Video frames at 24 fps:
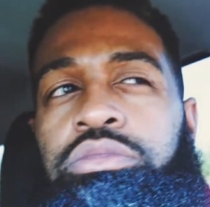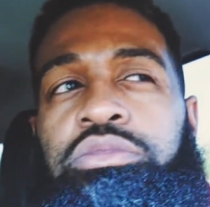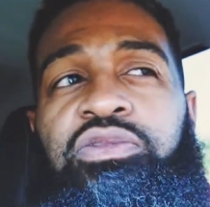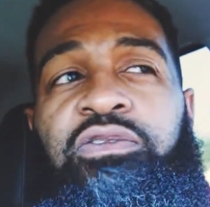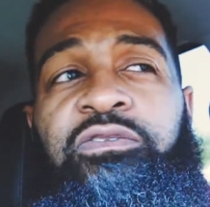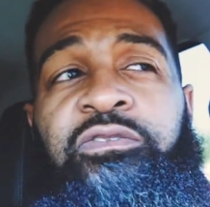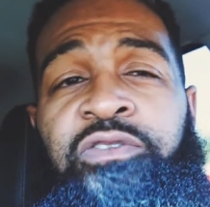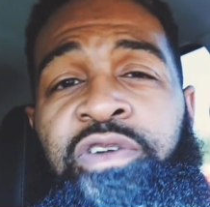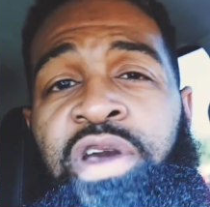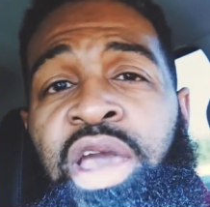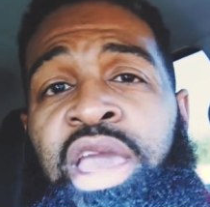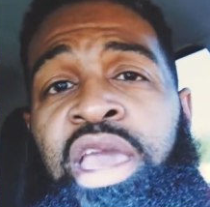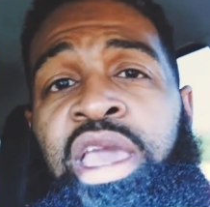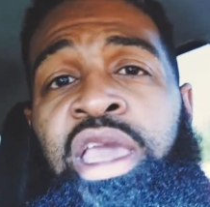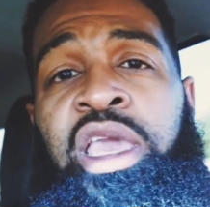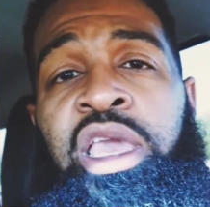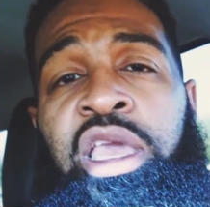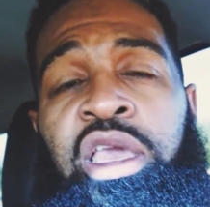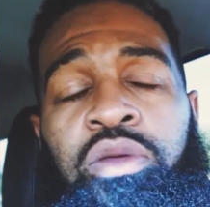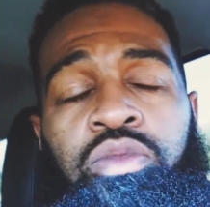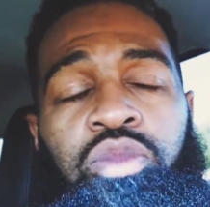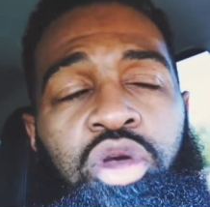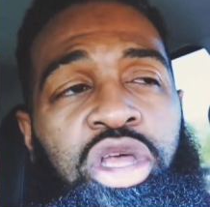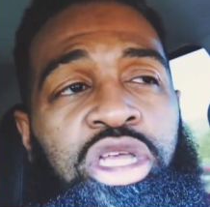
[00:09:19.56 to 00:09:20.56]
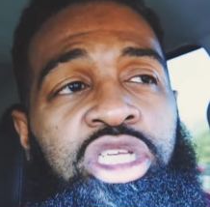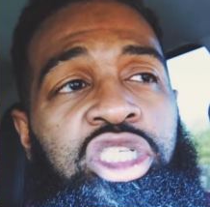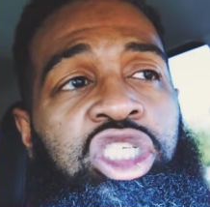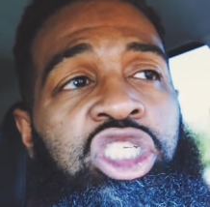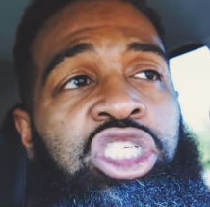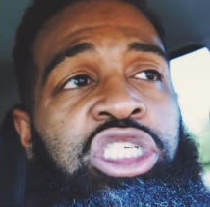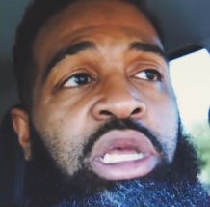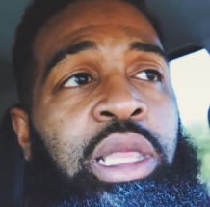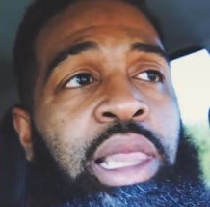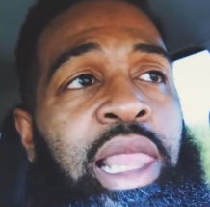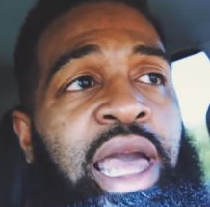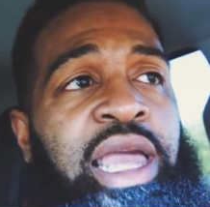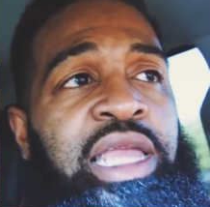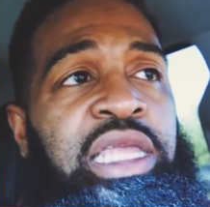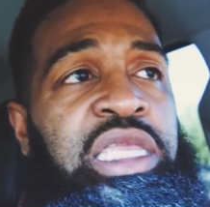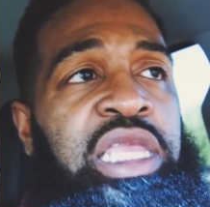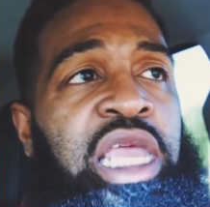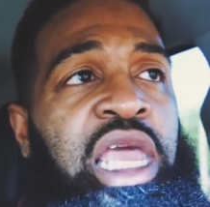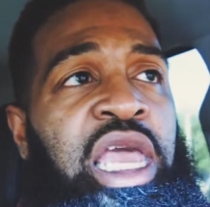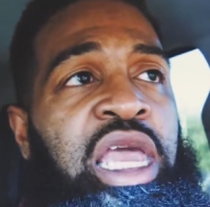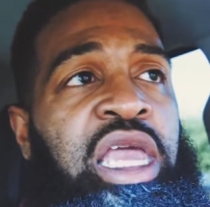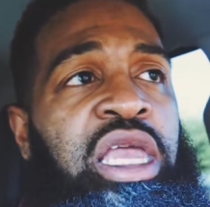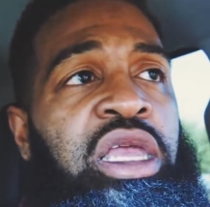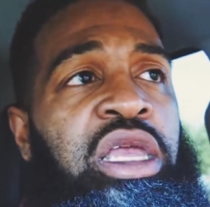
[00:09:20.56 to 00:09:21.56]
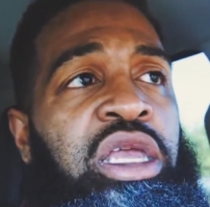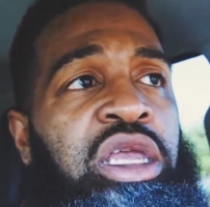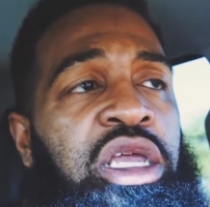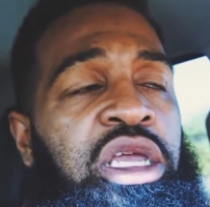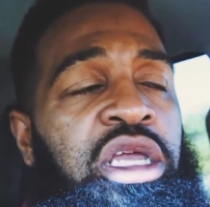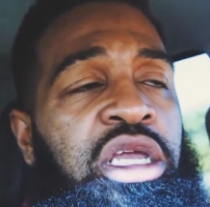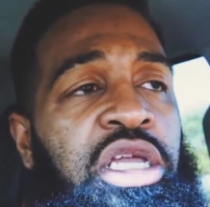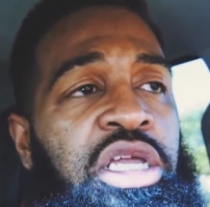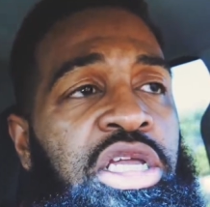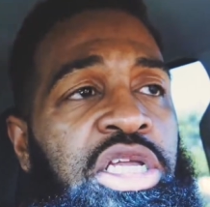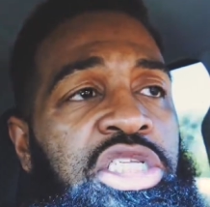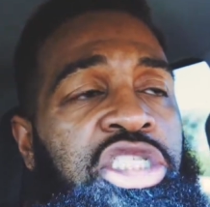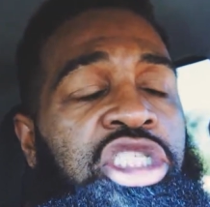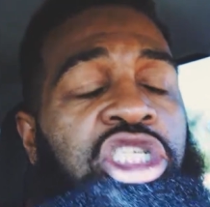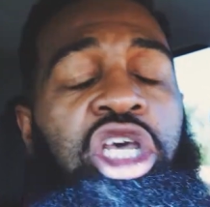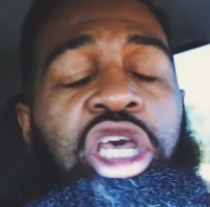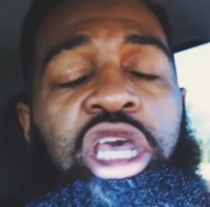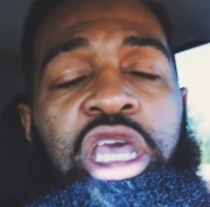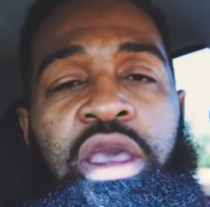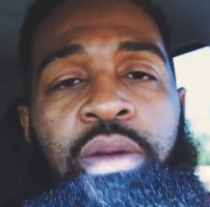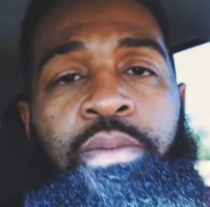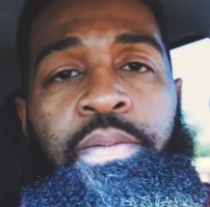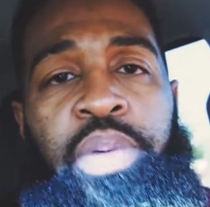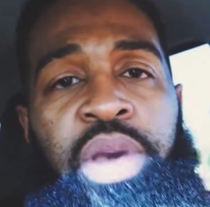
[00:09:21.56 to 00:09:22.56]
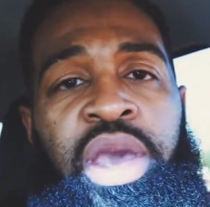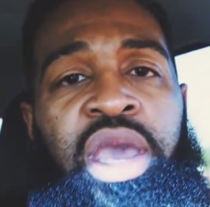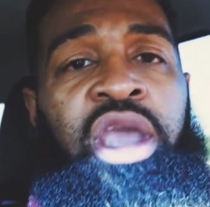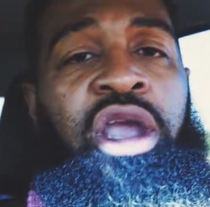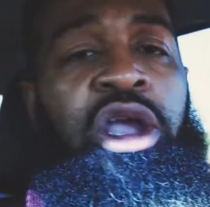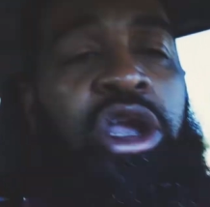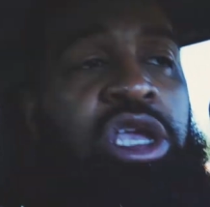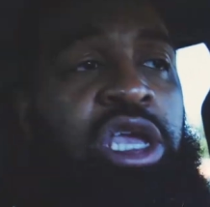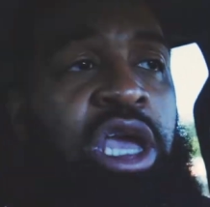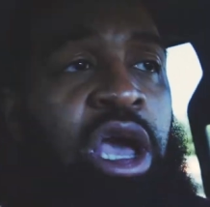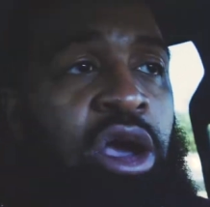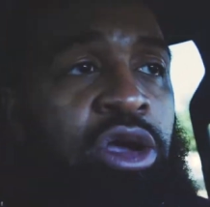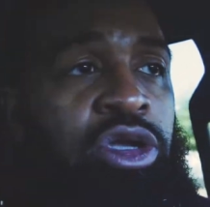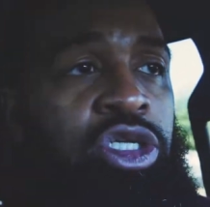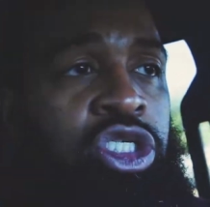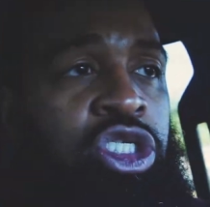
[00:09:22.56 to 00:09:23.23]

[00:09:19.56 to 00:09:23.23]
fame and shit like that to impair y'all